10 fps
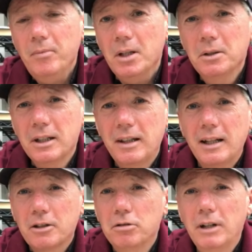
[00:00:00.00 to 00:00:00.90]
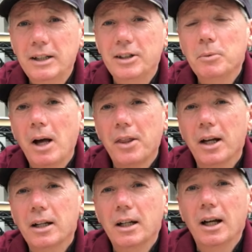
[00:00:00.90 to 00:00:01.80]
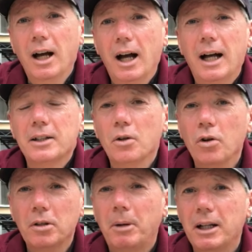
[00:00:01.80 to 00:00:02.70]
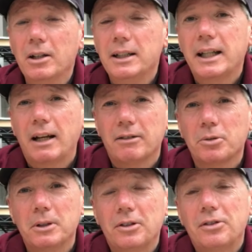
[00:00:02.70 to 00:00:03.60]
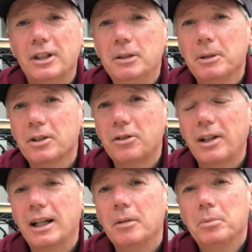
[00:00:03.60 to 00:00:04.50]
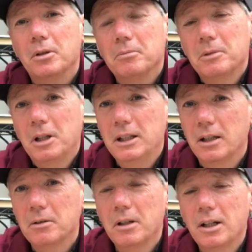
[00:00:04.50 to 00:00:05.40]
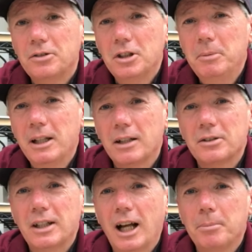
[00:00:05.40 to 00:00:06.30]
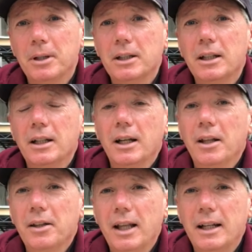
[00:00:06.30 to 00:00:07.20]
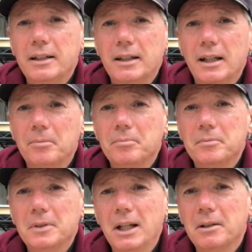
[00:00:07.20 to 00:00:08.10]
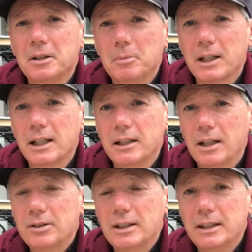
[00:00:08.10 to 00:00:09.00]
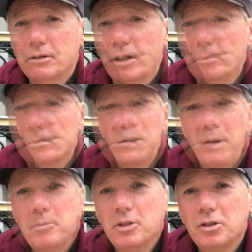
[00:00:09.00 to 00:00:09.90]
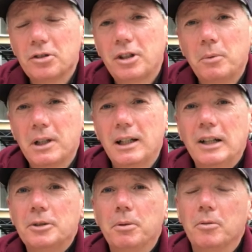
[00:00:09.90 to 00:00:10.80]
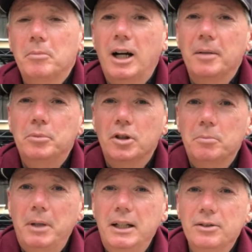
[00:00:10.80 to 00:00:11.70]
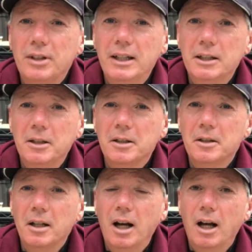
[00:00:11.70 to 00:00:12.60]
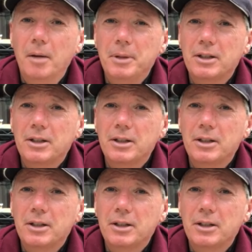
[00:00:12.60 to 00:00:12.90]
You know, that crazy weather, and all of my early carrots went to seed because of that. But you know, assuming that doesn't happen, then yeah, you might get a nice early crop. So November is also when I like to put my broad beans in, because